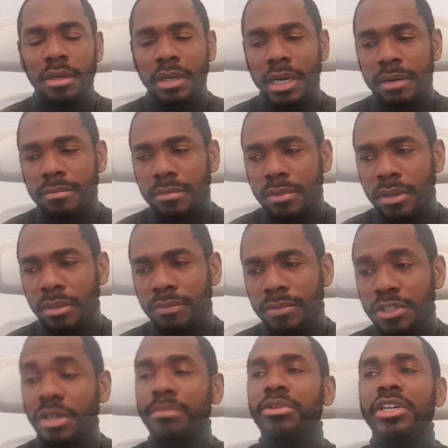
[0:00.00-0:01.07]
For
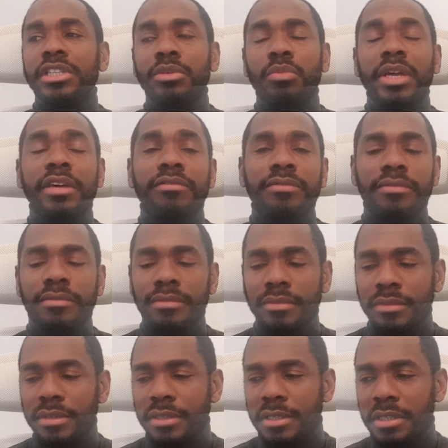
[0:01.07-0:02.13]
some reason,
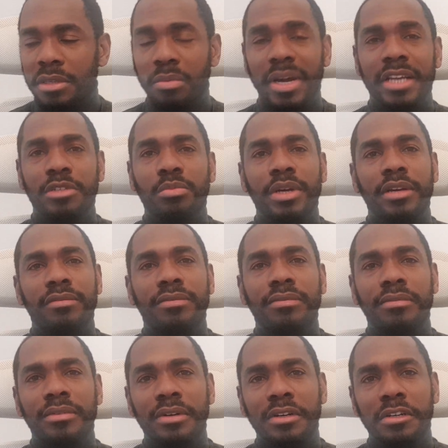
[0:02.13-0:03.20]
in the West, we have
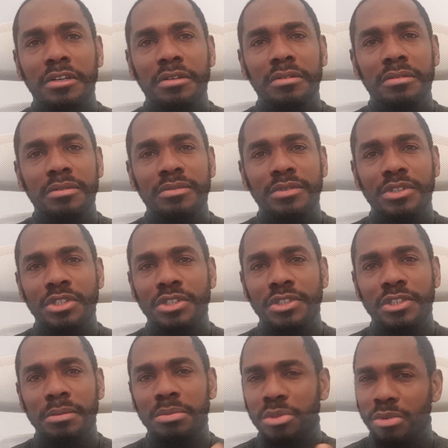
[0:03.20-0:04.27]

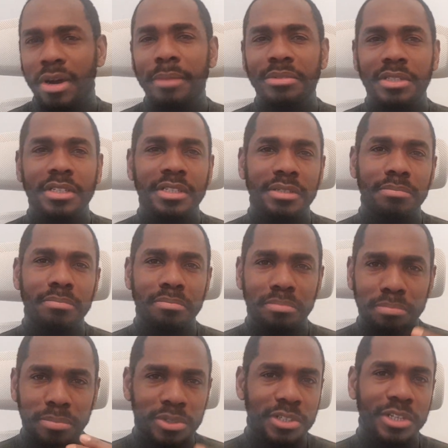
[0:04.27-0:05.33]
subscribed to this
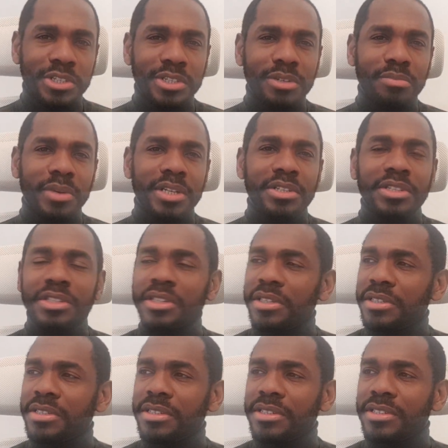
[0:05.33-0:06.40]
position which
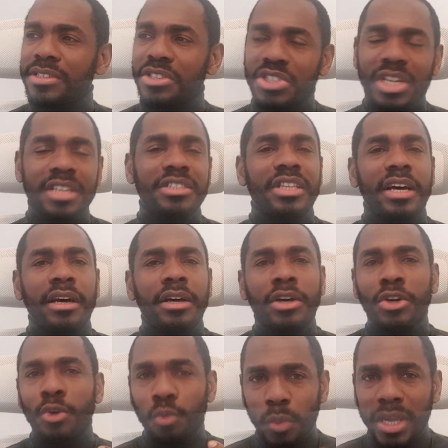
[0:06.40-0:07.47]
suggests that
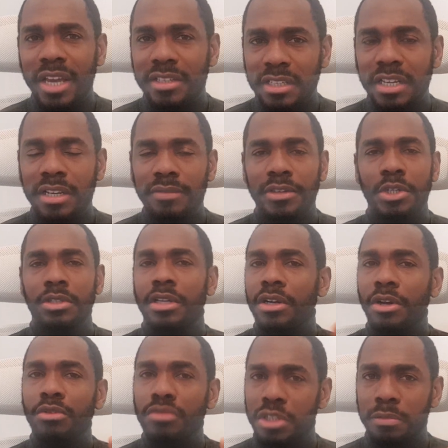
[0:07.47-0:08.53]
we as individuals are
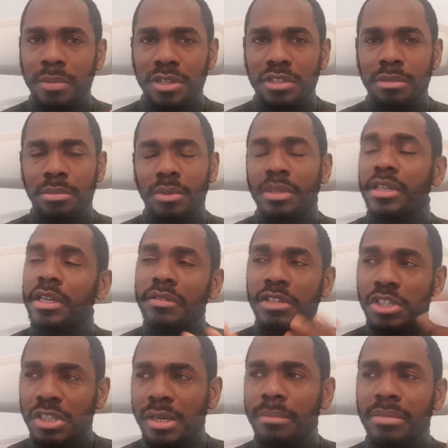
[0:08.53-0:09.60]
not responsible, that there
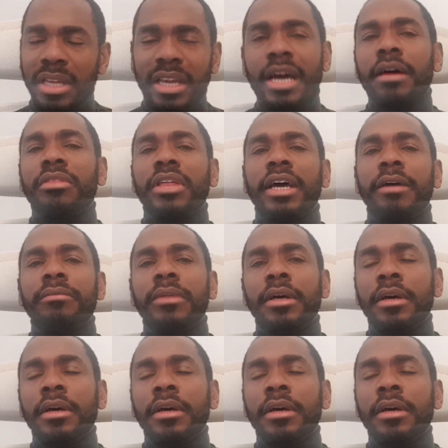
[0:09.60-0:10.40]
is something out there,